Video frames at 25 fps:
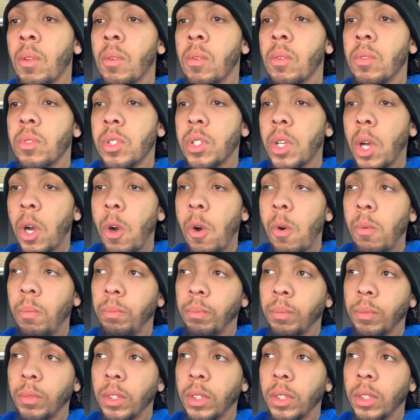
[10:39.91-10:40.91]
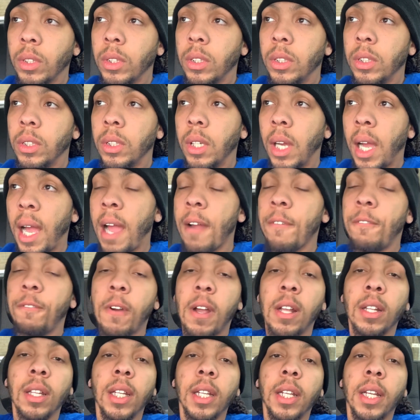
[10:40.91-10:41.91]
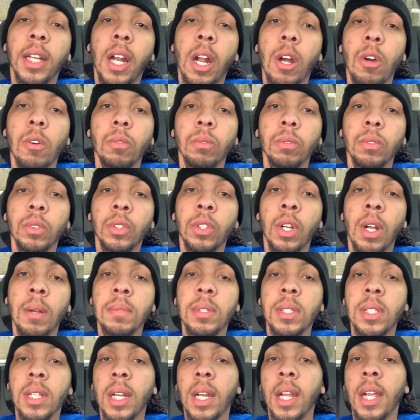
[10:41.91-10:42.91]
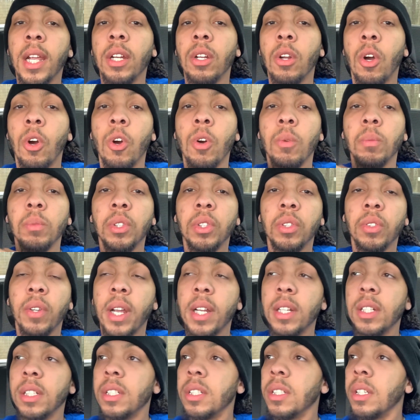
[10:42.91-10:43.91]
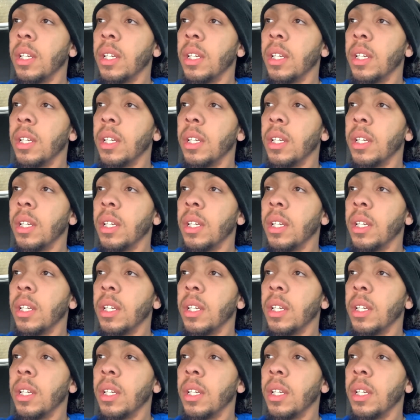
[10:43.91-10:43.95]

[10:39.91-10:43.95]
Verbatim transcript: so I finally get out. You know what I'm saying? I hit the home stretch.